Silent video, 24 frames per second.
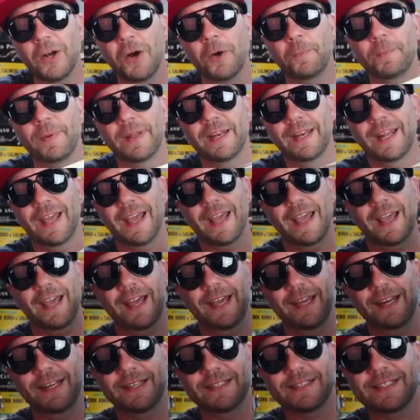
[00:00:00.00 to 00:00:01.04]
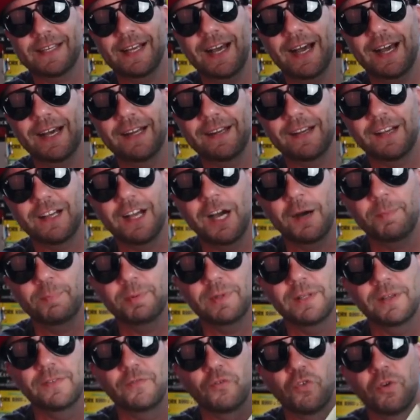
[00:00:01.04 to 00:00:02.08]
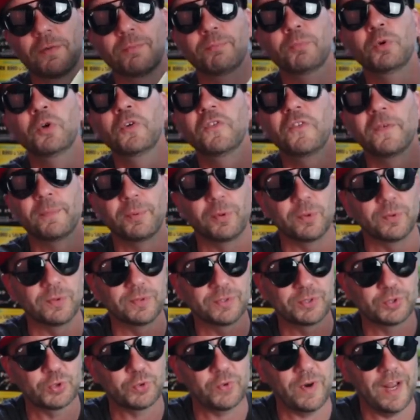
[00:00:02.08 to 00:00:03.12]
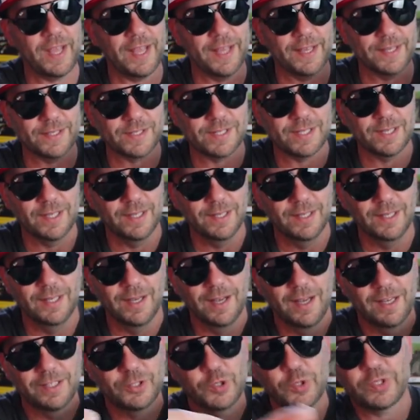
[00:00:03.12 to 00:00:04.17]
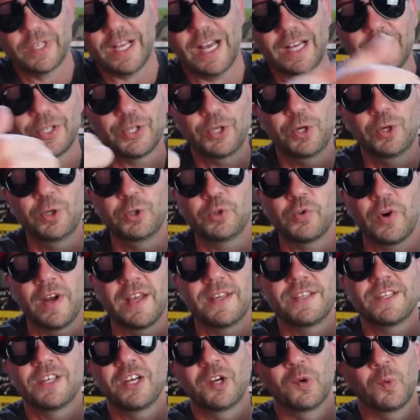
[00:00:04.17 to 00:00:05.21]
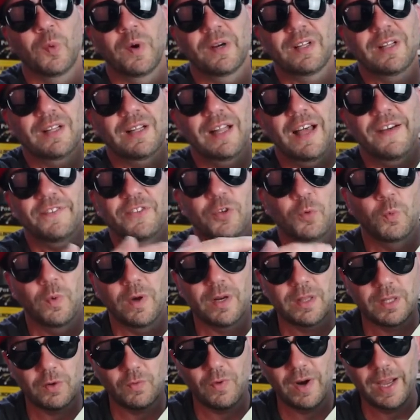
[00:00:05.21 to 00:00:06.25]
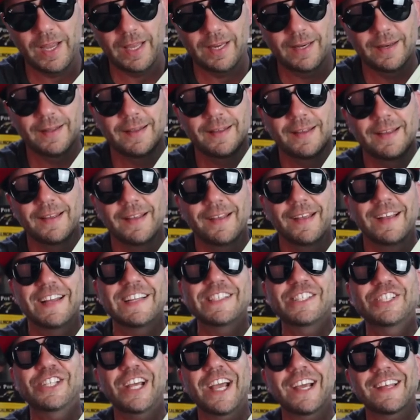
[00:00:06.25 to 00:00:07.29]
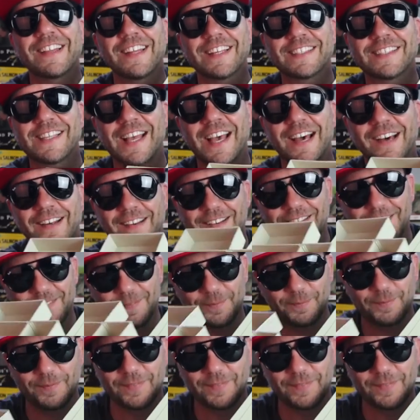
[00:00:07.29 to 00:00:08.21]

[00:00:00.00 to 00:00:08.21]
it open and it's got a couple of removable trays. So it's got two trays here, one on the left and one on the right. Check this out.